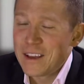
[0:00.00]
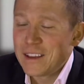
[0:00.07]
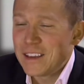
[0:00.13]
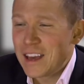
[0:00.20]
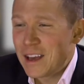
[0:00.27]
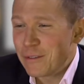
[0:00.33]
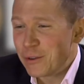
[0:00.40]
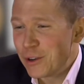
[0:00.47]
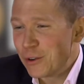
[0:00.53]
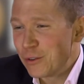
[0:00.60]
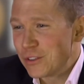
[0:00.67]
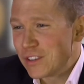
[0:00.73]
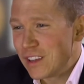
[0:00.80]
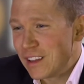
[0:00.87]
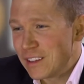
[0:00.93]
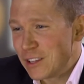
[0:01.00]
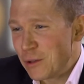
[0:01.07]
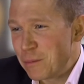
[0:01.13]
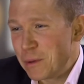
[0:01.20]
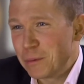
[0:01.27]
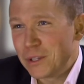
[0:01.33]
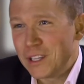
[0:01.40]
Yeah, we don't tell
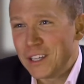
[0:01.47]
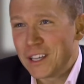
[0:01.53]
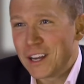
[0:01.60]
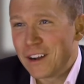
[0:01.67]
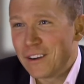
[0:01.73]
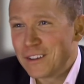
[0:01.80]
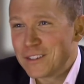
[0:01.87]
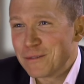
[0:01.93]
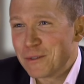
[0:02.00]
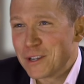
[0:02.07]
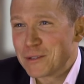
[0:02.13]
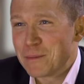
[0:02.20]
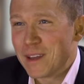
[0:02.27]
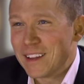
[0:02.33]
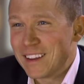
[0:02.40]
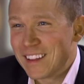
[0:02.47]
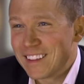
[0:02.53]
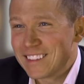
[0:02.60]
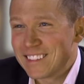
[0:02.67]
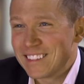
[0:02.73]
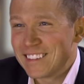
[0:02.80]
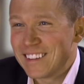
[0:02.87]
people to eat carrots and wear
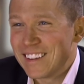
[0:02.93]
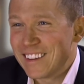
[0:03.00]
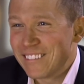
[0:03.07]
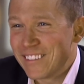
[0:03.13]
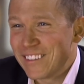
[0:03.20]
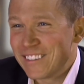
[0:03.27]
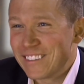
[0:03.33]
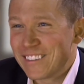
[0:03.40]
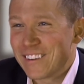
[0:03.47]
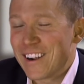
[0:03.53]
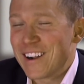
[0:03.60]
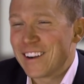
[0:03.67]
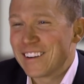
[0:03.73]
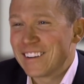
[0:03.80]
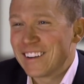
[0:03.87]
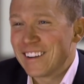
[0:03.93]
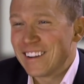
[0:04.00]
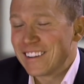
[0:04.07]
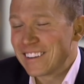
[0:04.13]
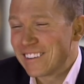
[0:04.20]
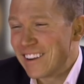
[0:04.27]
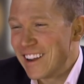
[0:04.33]
spandex, and we don't cry
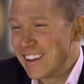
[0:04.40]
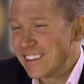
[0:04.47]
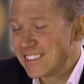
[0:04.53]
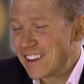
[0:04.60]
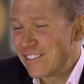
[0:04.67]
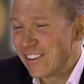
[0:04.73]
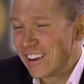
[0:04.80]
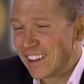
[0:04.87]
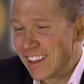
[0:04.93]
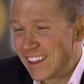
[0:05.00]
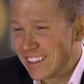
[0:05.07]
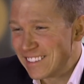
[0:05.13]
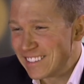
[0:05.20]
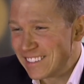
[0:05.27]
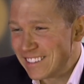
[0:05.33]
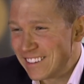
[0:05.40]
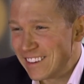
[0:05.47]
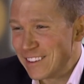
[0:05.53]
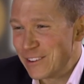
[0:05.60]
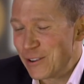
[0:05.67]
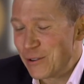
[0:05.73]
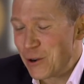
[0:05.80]
and shave our legs
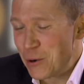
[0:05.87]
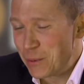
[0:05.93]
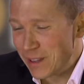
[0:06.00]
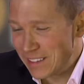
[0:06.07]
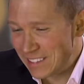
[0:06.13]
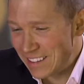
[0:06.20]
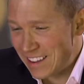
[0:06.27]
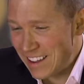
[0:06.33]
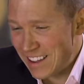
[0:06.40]
and do aerobics.